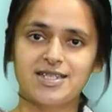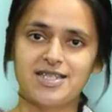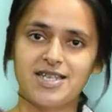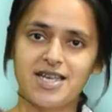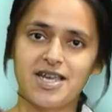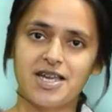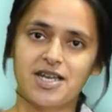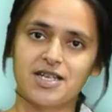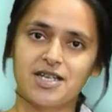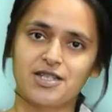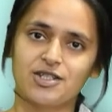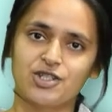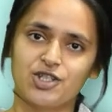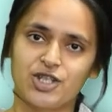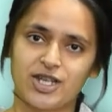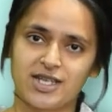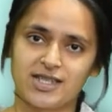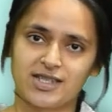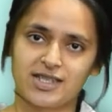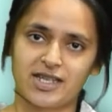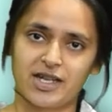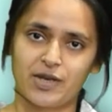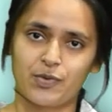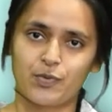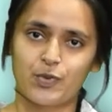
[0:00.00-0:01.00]

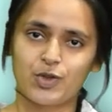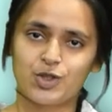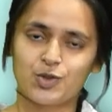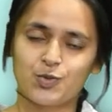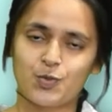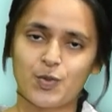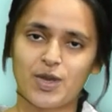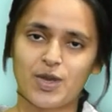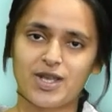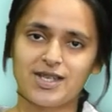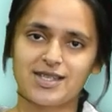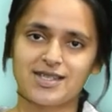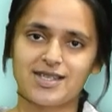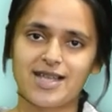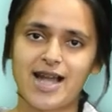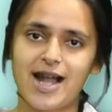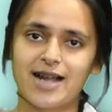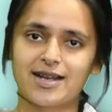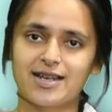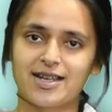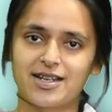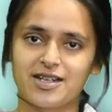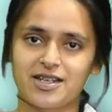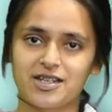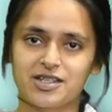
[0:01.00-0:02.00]
decongestant which means
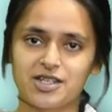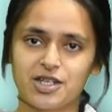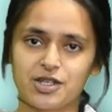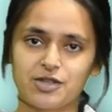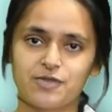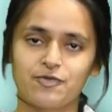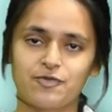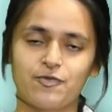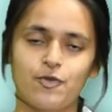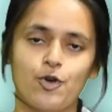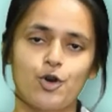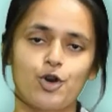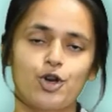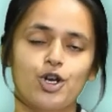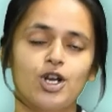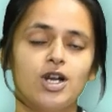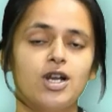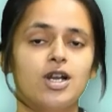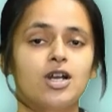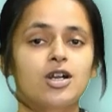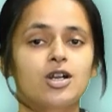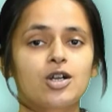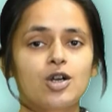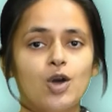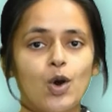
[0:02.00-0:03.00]
that it is good for
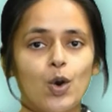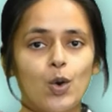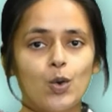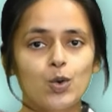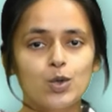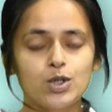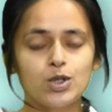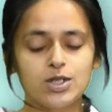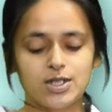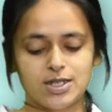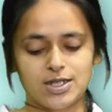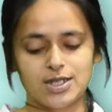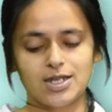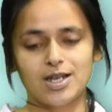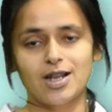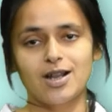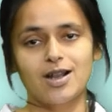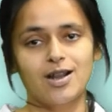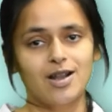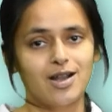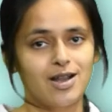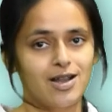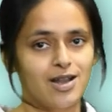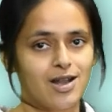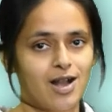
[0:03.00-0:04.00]
cold
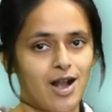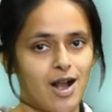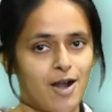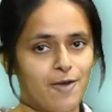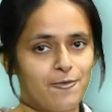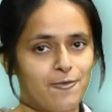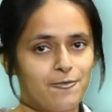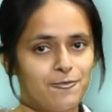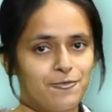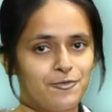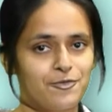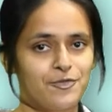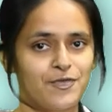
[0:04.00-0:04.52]
cough